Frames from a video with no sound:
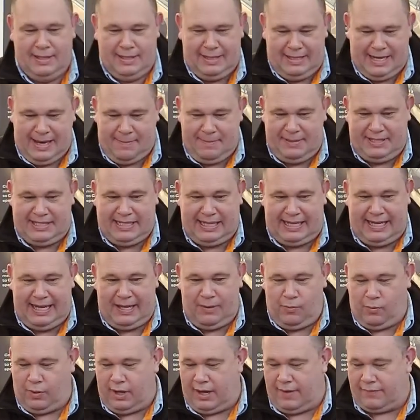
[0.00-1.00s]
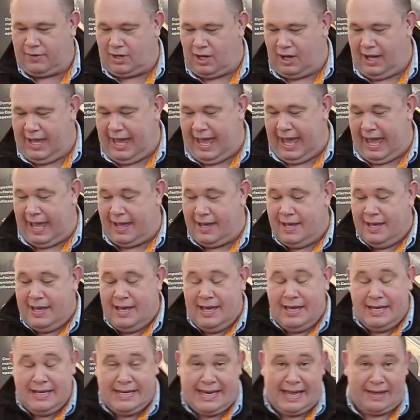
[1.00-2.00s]
Let me tell you what I've got here.
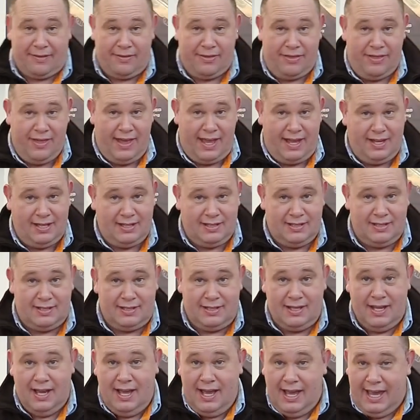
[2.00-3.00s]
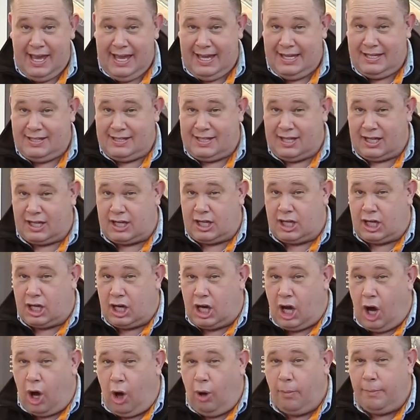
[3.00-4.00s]
Now, this is the
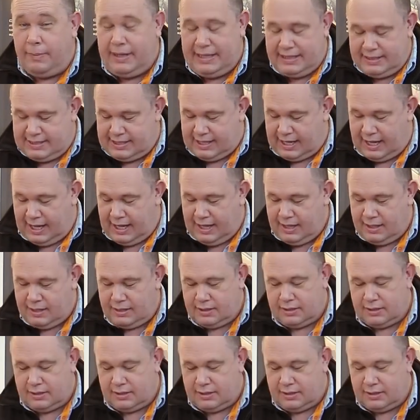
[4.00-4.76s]
Cometa,